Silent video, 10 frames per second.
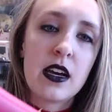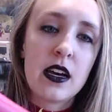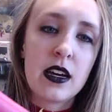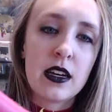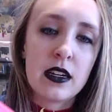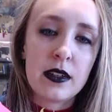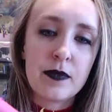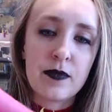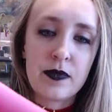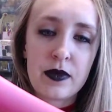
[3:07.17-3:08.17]

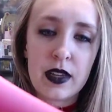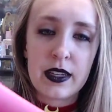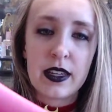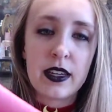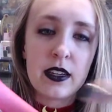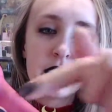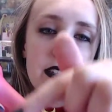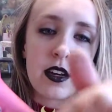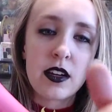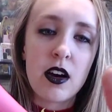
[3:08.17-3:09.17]
And then it's
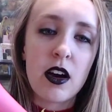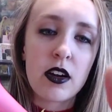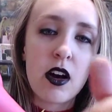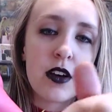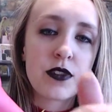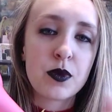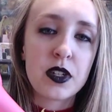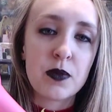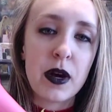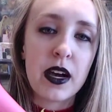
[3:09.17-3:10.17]
got an on-off
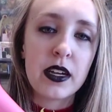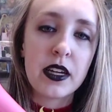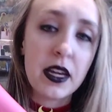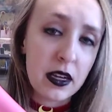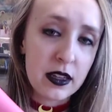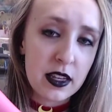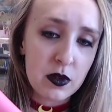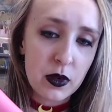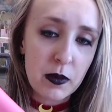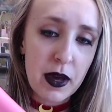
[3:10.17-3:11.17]
switch behind here, and that's
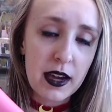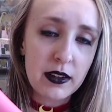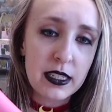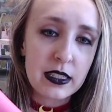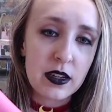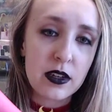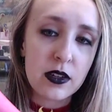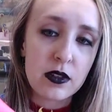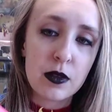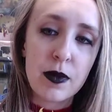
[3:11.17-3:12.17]
where the batteries
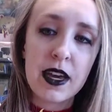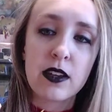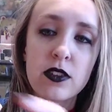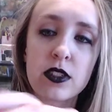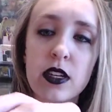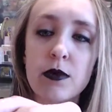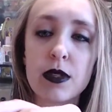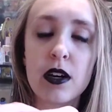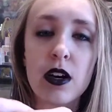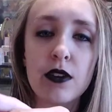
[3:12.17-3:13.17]
go. The panel just comes
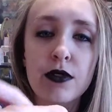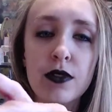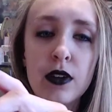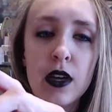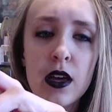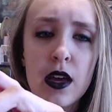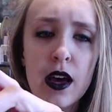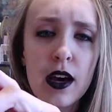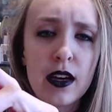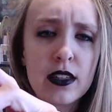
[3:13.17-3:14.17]
off.
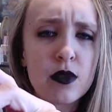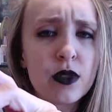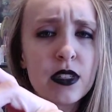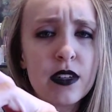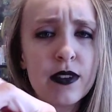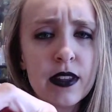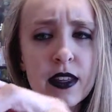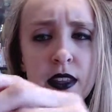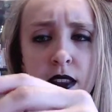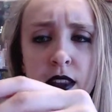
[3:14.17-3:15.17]
This one's different
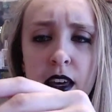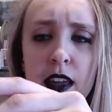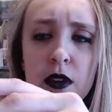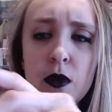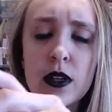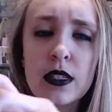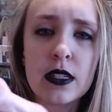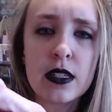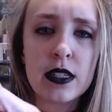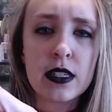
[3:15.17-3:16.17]
than the other ones in
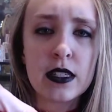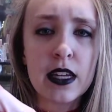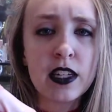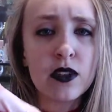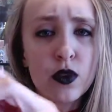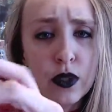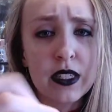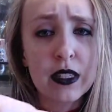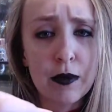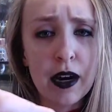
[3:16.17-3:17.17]
the sense that you
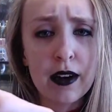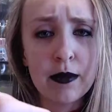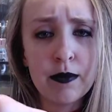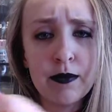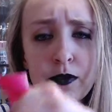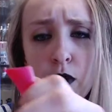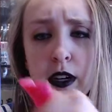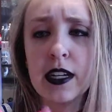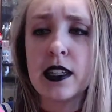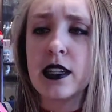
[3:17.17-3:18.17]
twist the bottom for
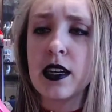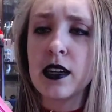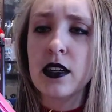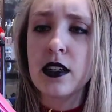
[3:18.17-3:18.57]
it to